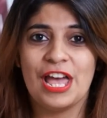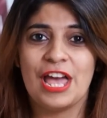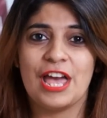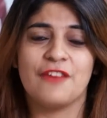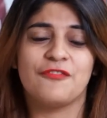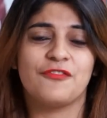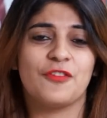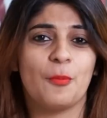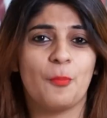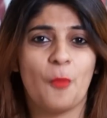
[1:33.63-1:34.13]

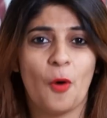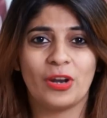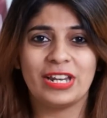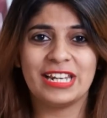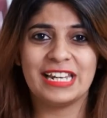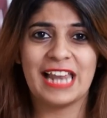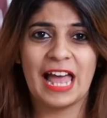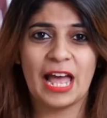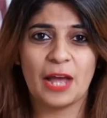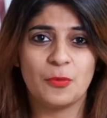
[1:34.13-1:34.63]
if your
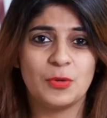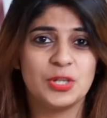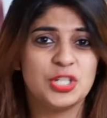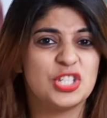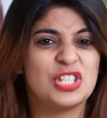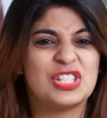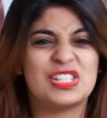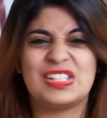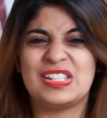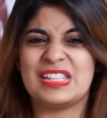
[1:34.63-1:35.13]
body language
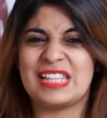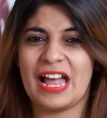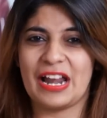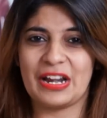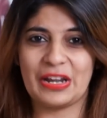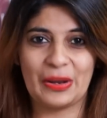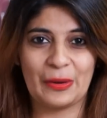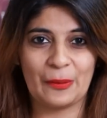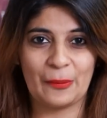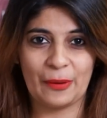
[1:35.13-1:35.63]
isn't
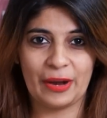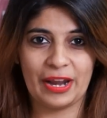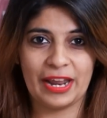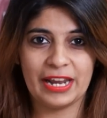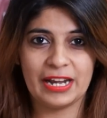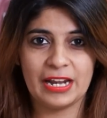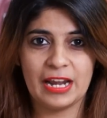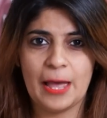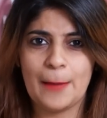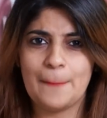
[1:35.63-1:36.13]
that
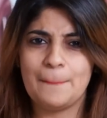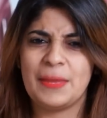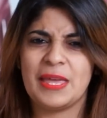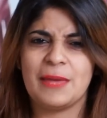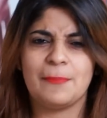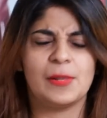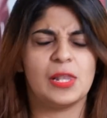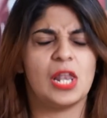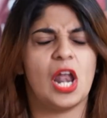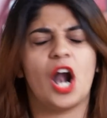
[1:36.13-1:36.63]
great,
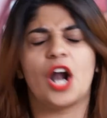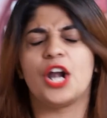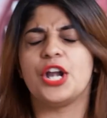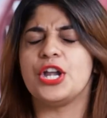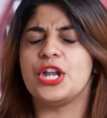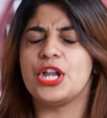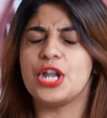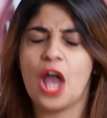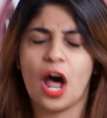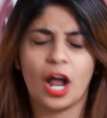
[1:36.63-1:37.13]
people are
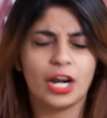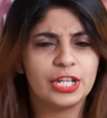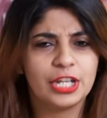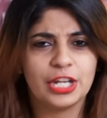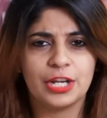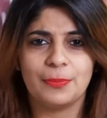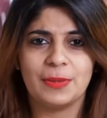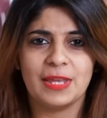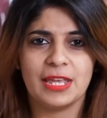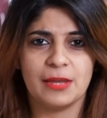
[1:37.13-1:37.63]
not
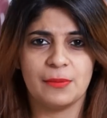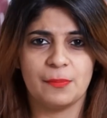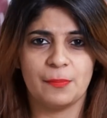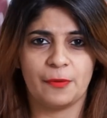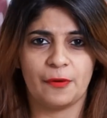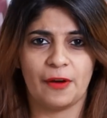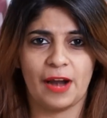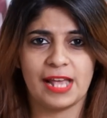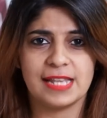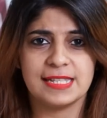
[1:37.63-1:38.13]
going to be
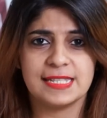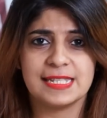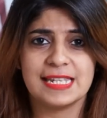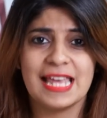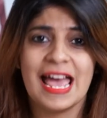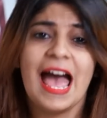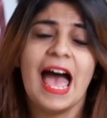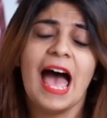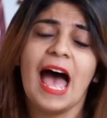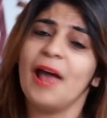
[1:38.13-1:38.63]
impressed
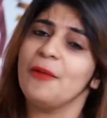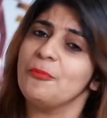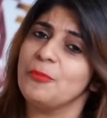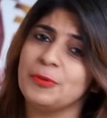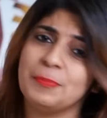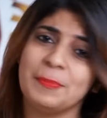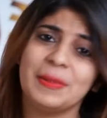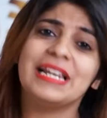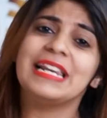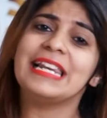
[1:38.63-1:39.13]
and
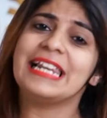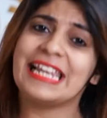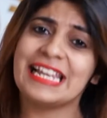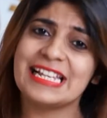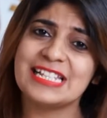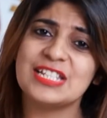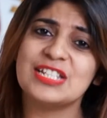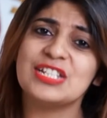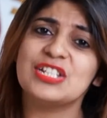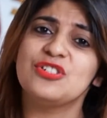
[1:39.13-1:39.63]
would be
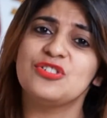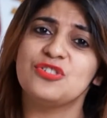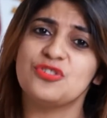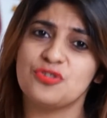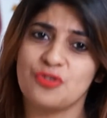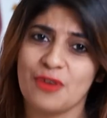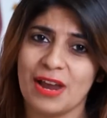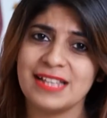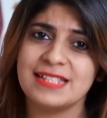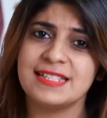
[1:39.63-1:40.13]
least
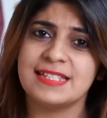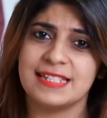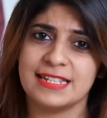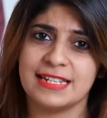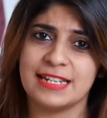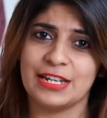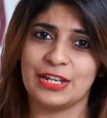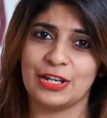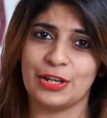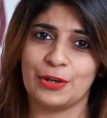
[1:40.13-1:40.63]

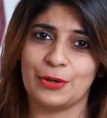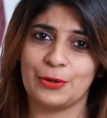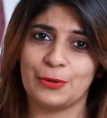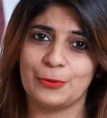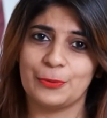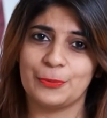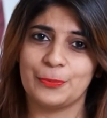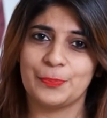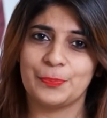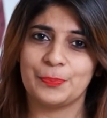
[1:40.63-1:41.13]
interested in you.